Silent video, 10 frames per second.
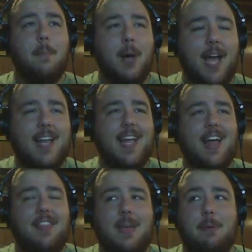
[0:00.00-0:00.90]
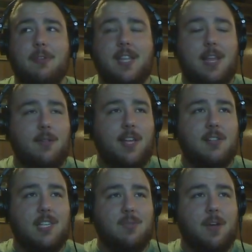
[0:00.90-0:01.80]
But they both did
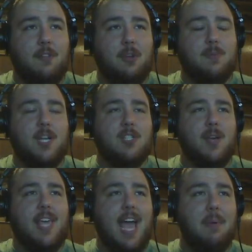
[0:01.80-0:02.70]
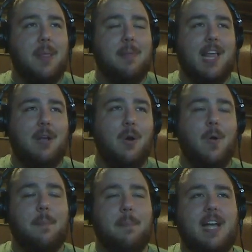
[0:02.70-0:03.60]
equally as well the group stage, so I can't really be like, oh,
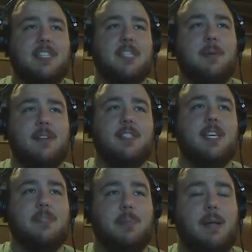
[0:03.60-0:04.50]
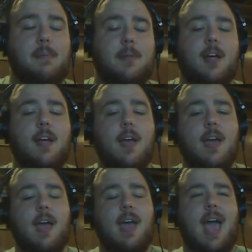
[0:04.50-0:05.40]
well, past experience says blah, blah, blah.
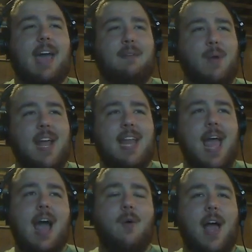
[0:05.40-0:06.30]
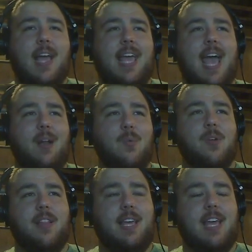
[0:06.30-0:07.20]
And right now, I can't
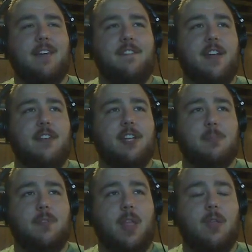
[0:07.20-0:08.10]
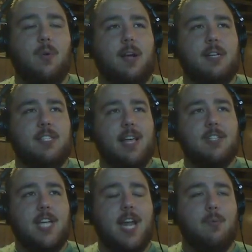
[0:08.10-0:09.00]
really give favoritism over either or, because
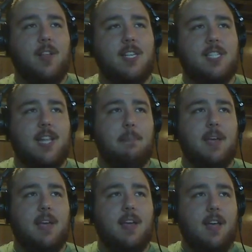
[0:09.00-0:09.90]
CLG had a really slumping